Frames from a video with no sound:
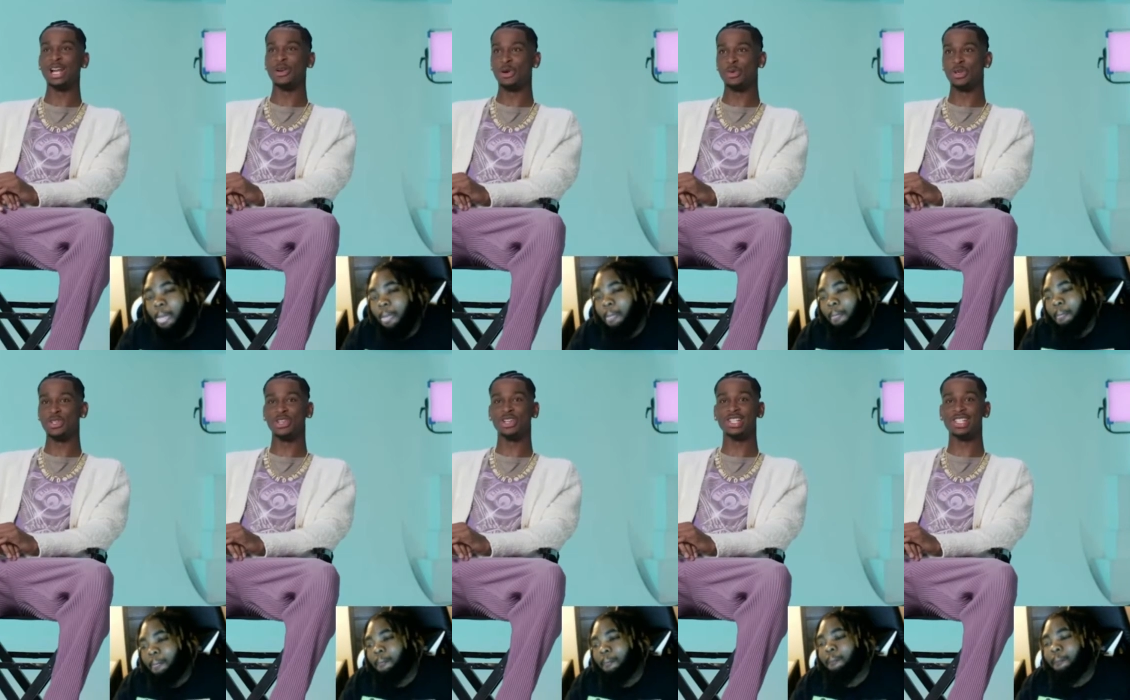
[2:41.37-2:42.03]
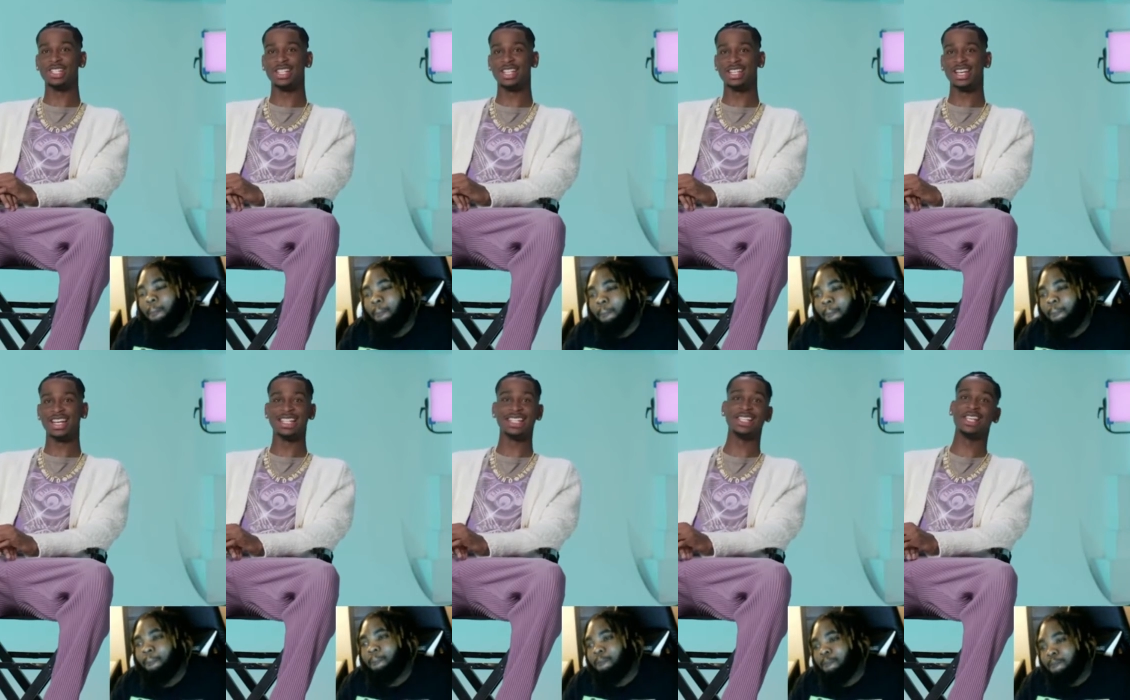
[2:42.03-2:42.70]
Speaker 1: knowing what you're gonna see and
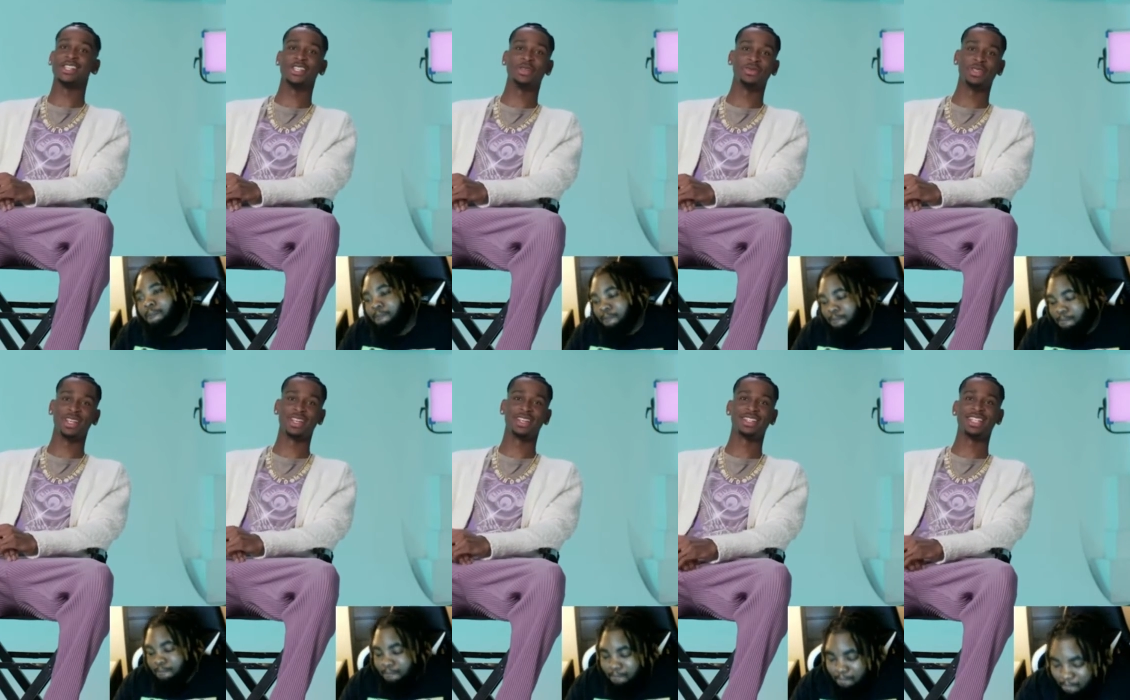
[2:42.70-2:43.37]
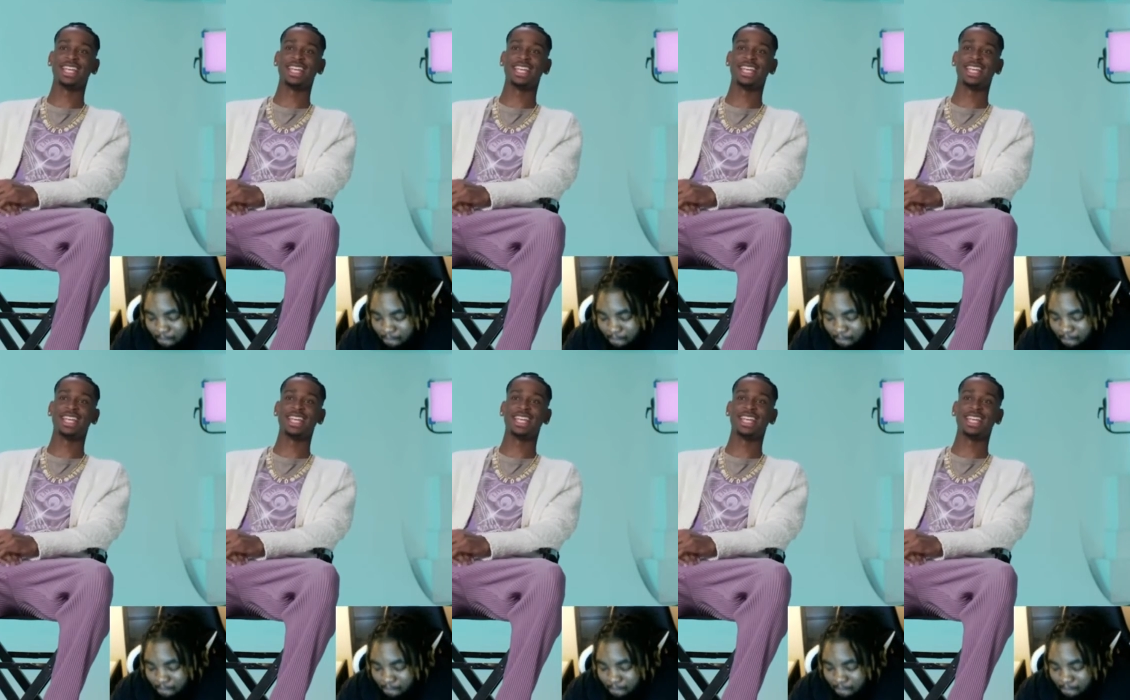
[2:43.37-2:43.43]
then seeing something and then